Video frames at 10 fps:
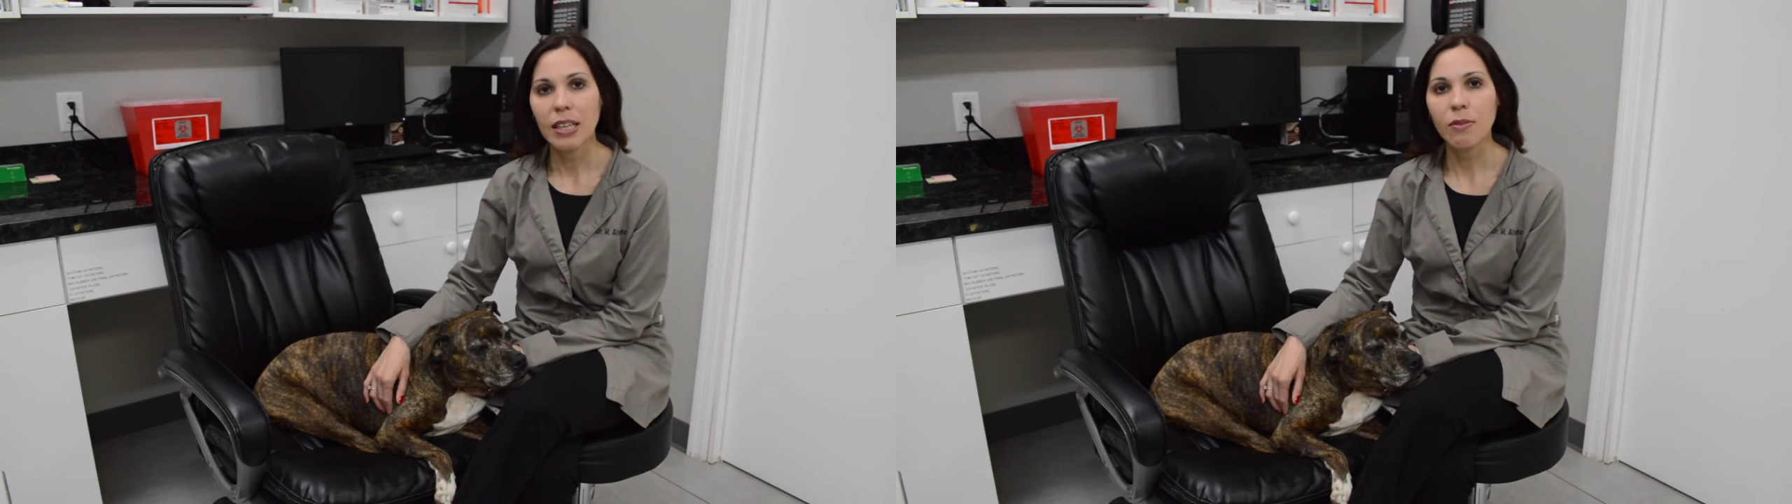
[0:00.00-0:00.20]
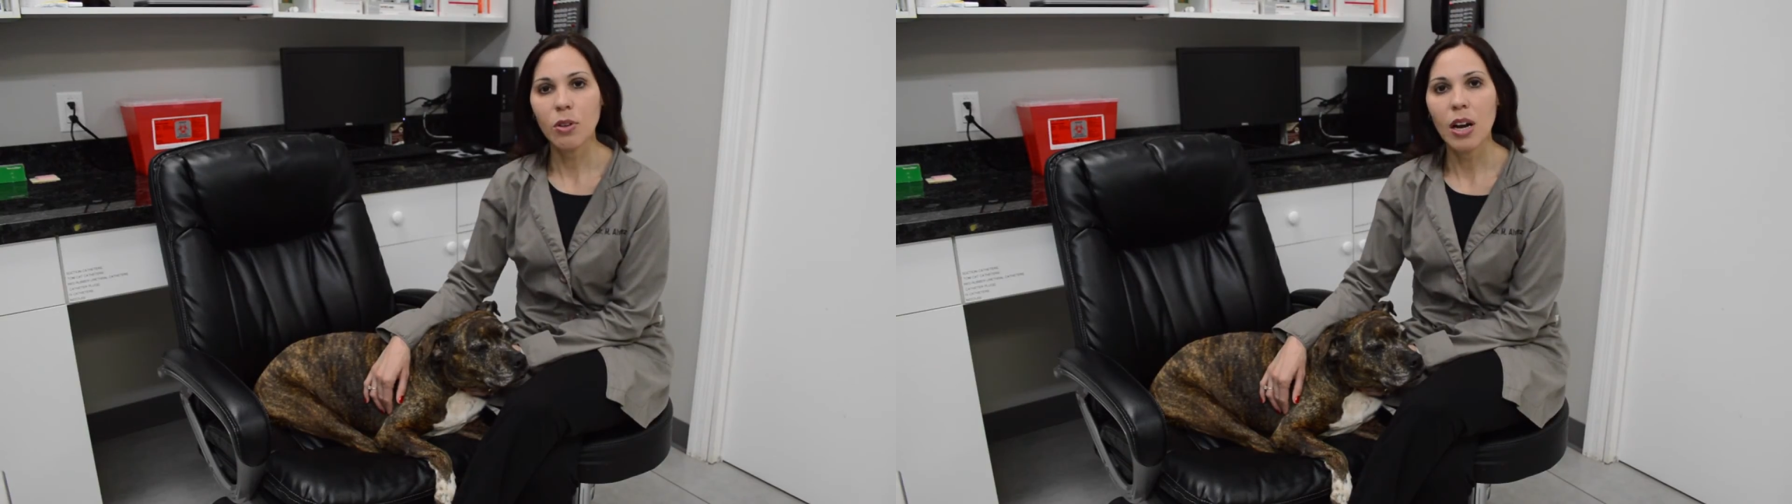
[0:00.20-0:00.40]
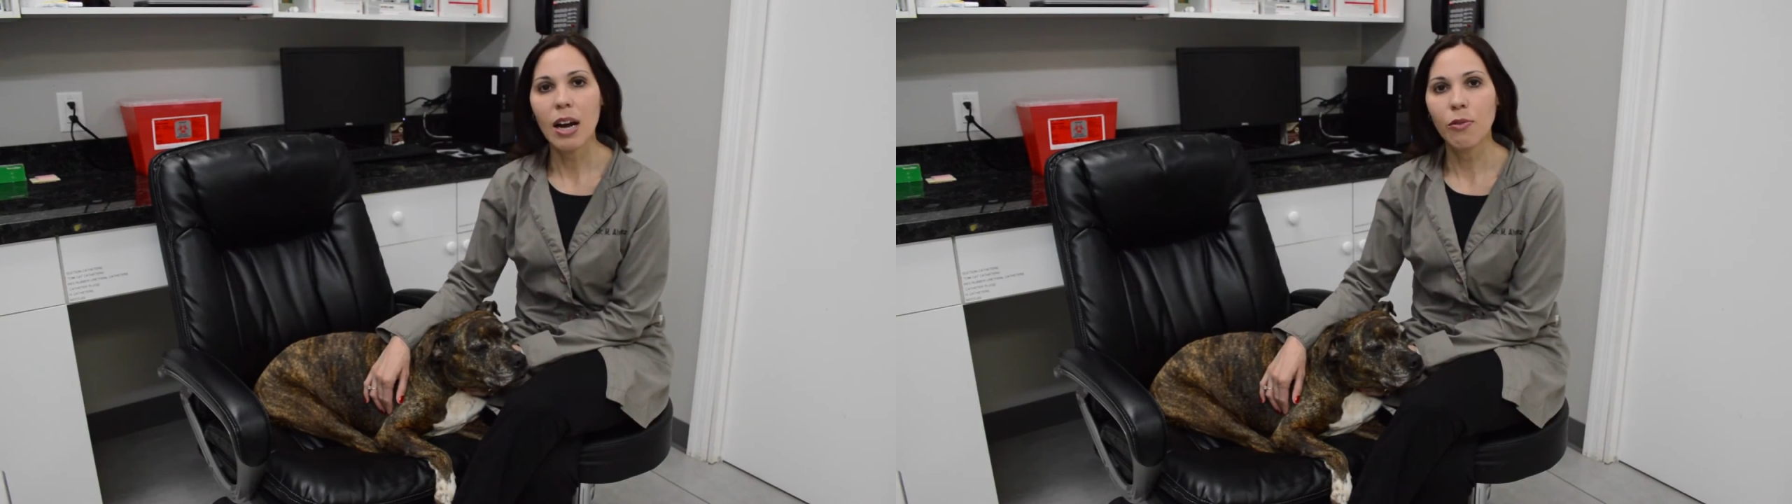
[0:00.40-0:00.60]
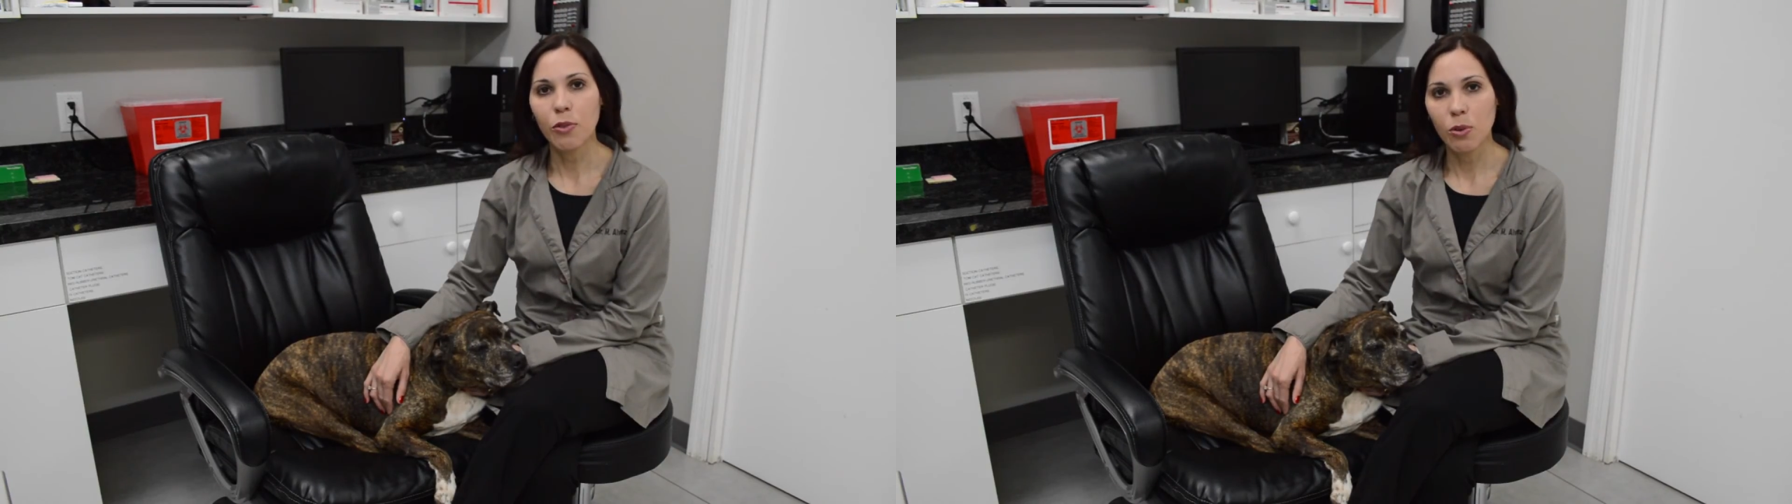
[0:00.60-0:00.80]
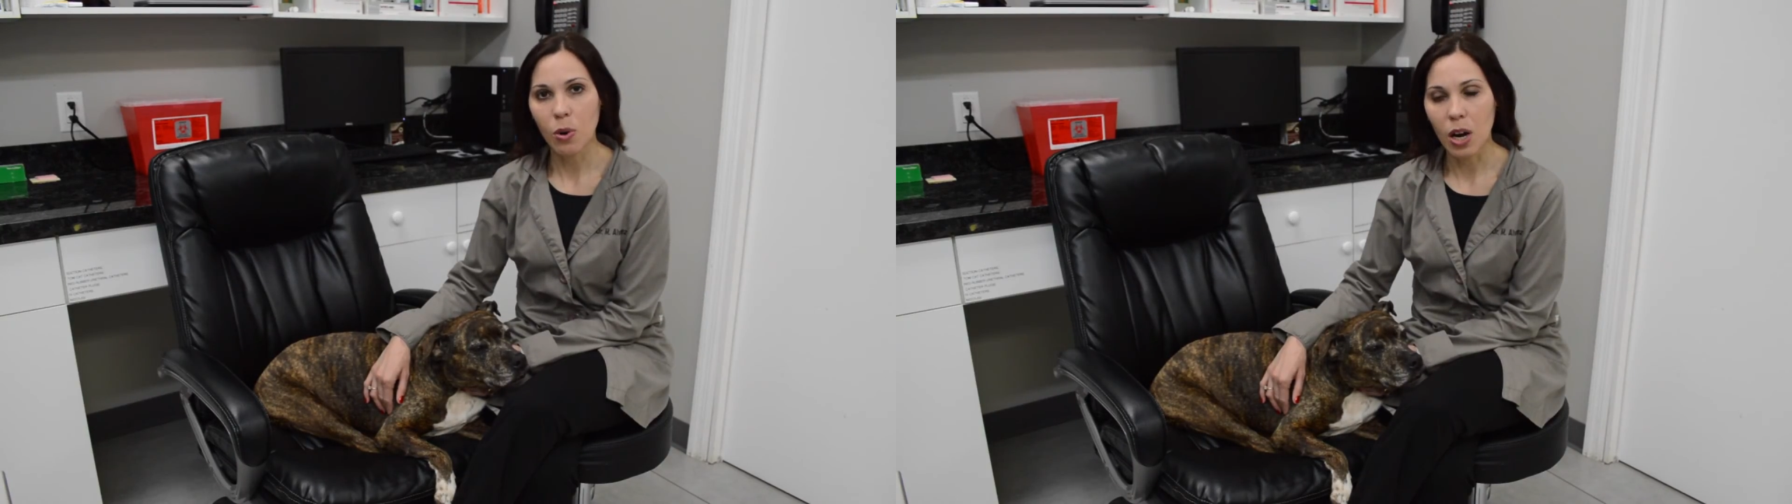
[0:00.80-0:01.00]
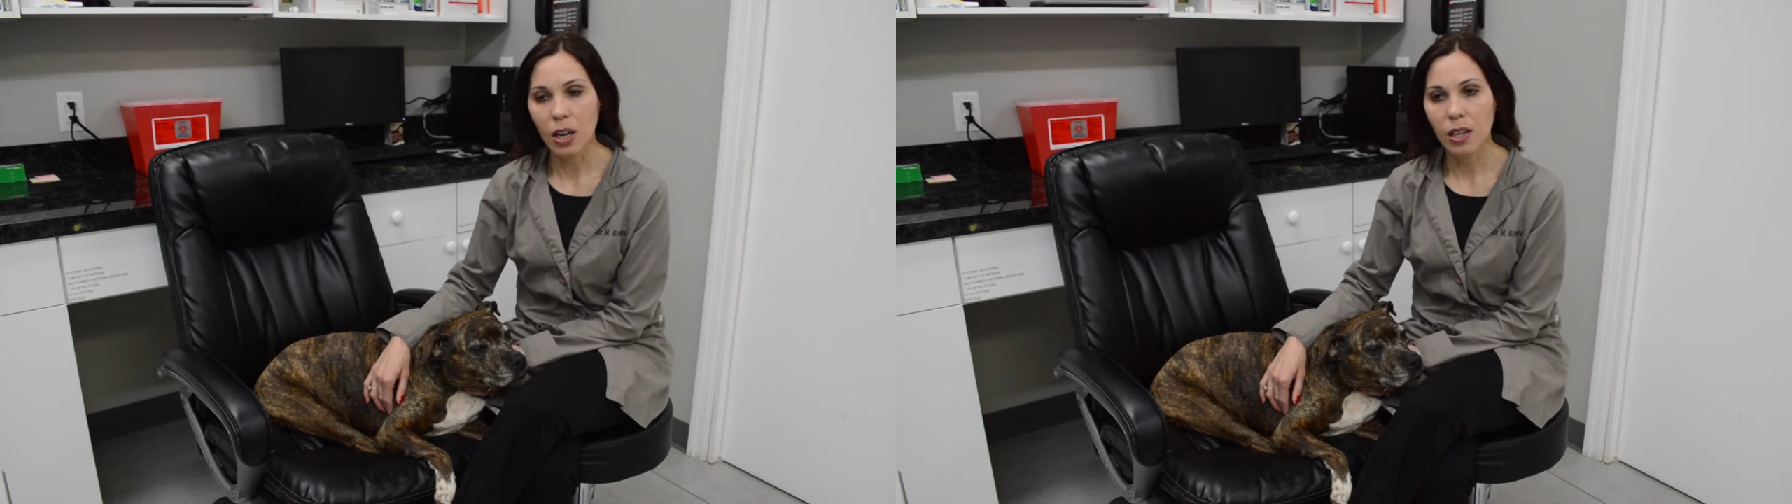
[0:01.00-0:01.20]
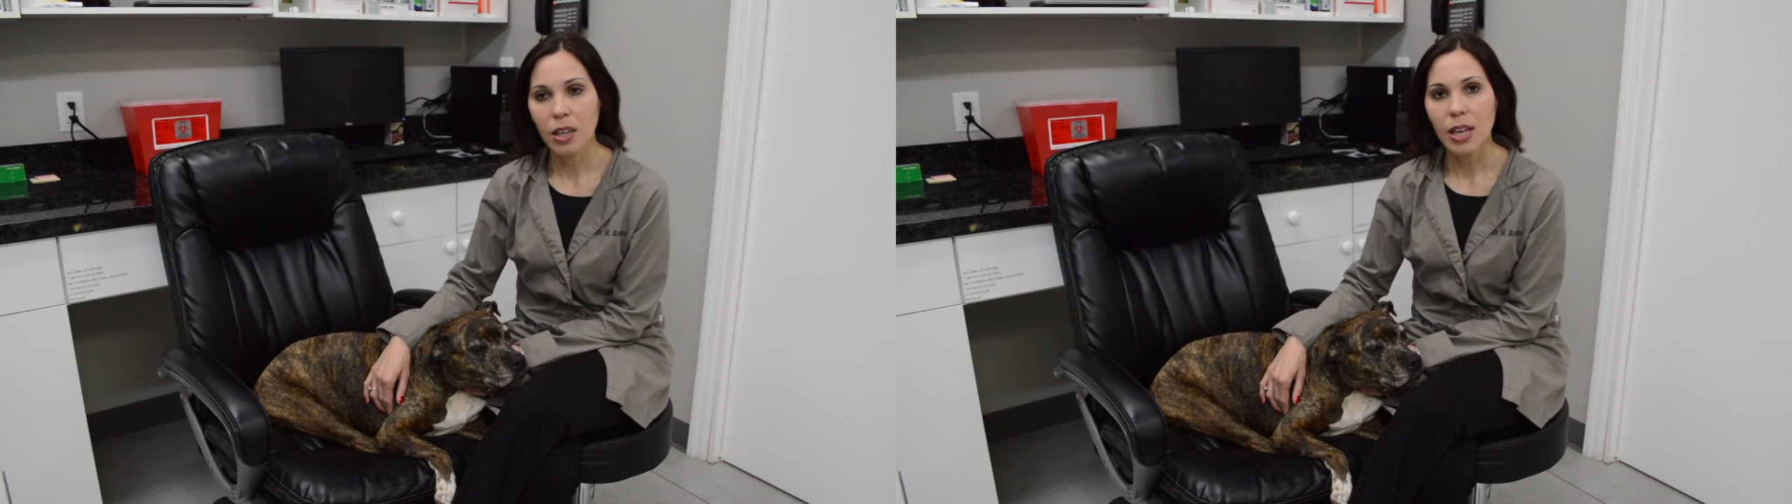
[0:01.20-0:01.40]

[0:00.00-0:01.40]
If you are out for a walk